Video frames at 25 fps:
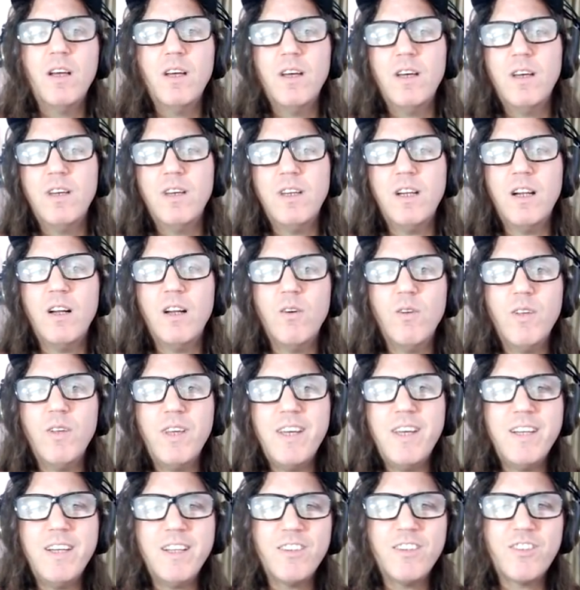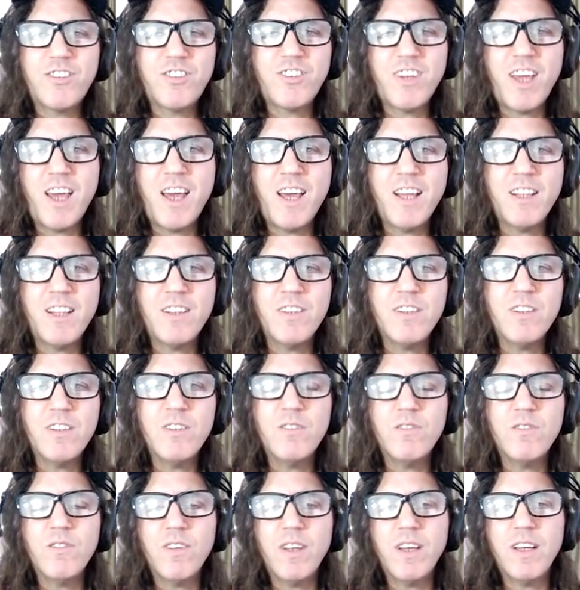you know, eating sand
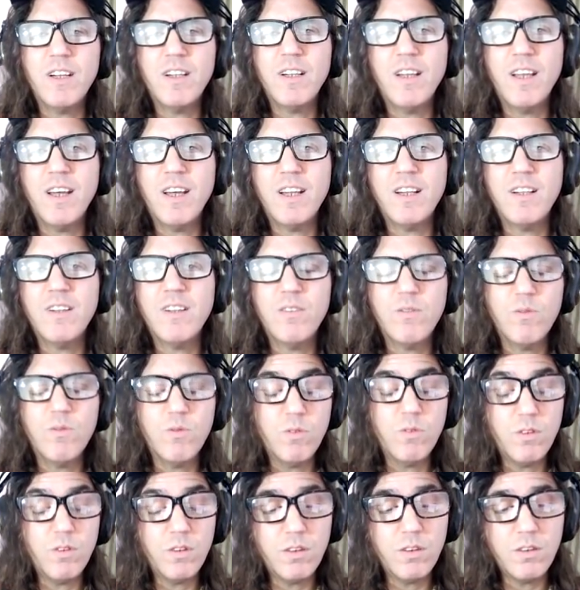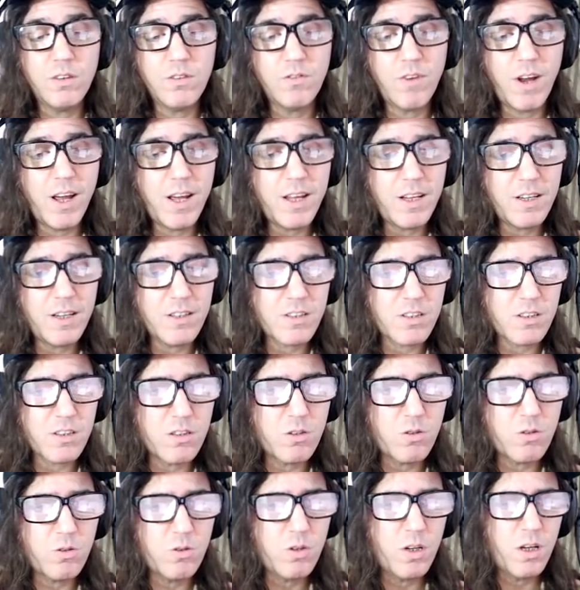and, and, and right?
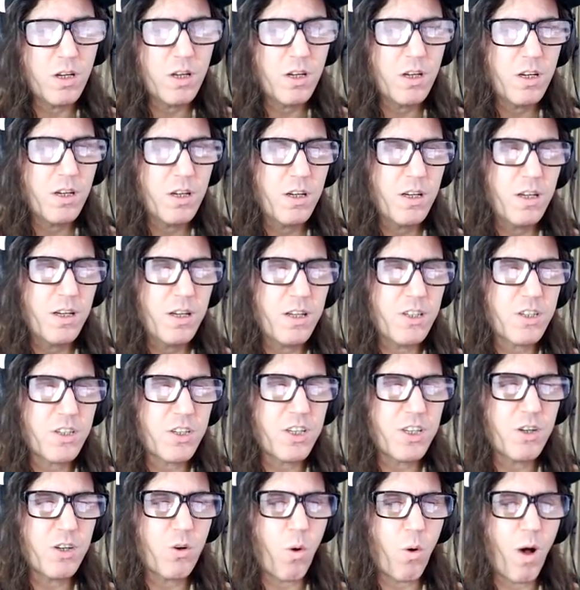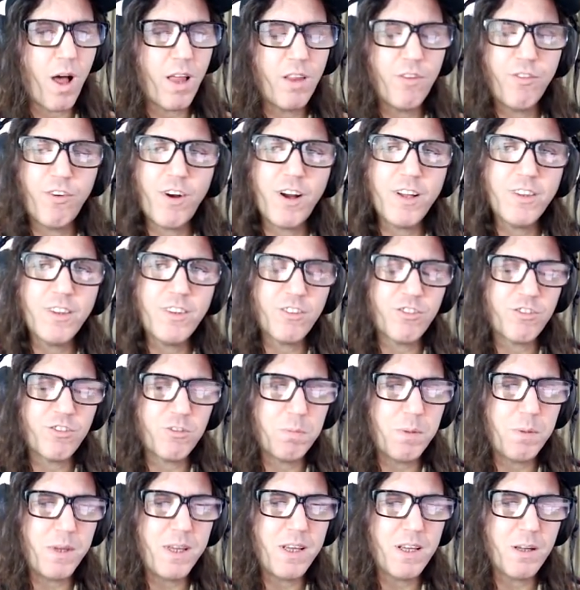So is she qualified to
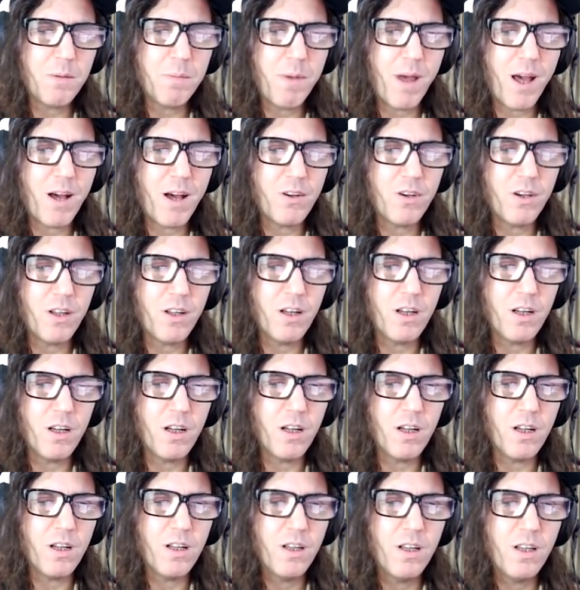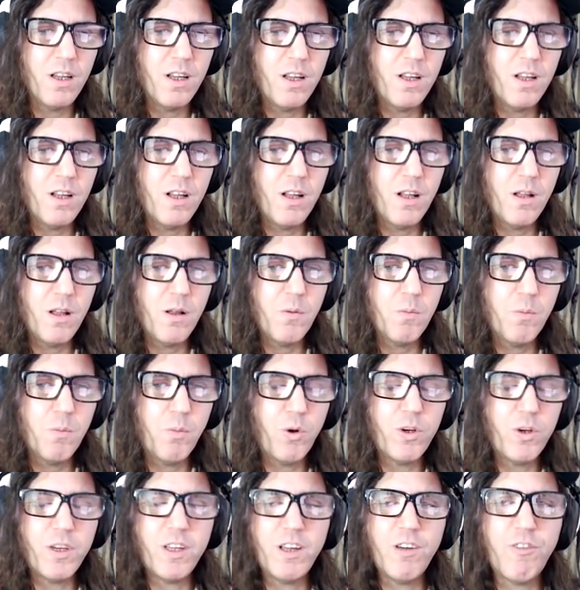speak about uh,
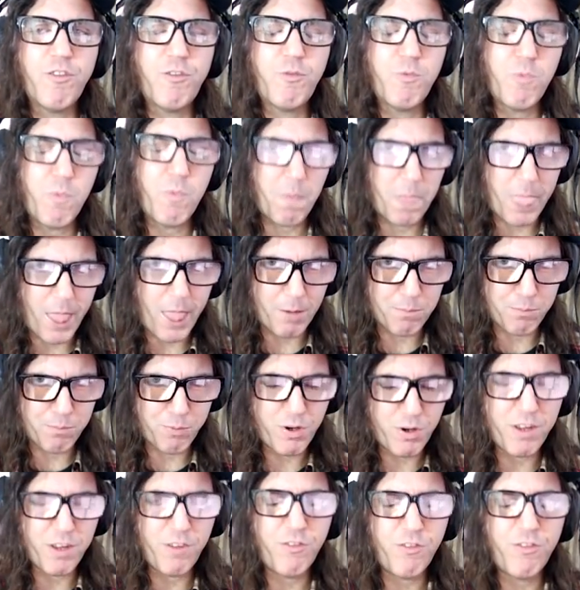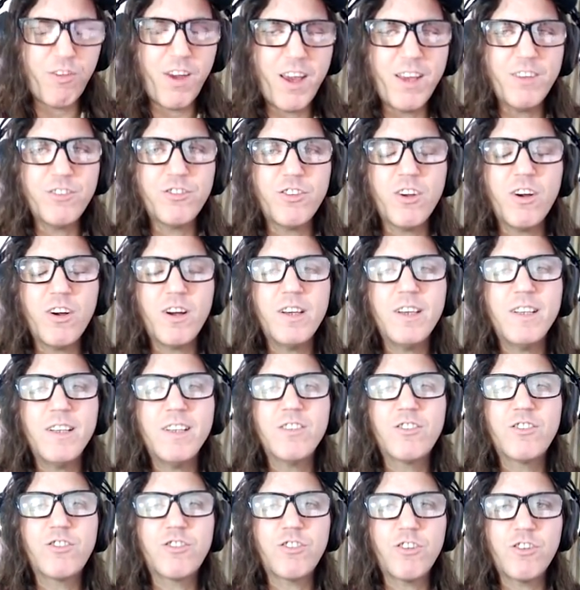putting a, a pretty face on
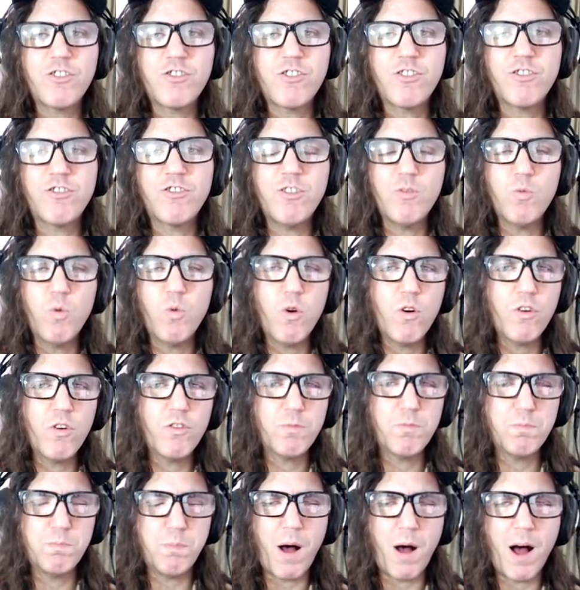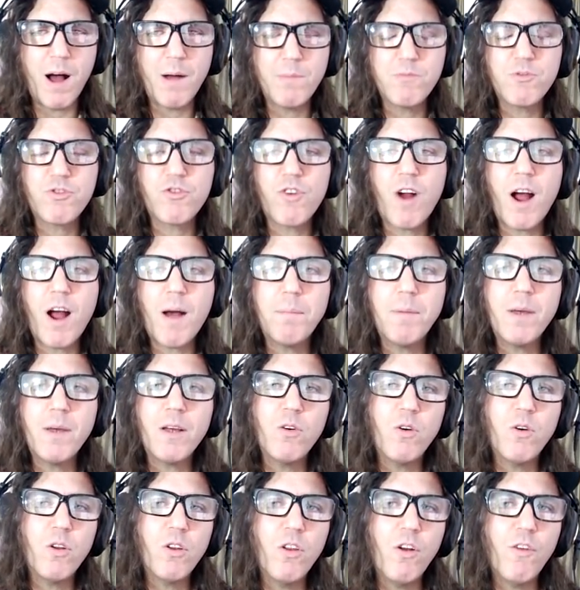insurgency wars, bomb dropping
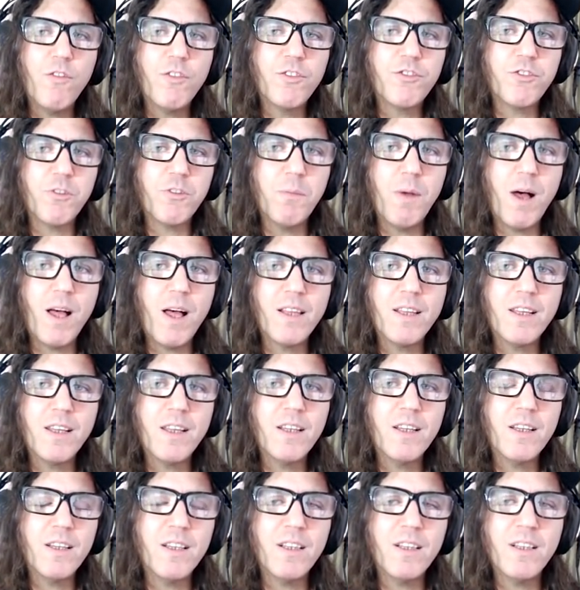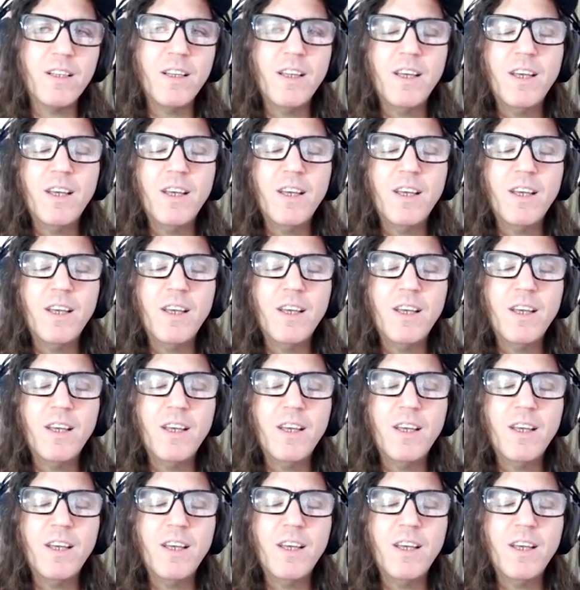all over Somalia and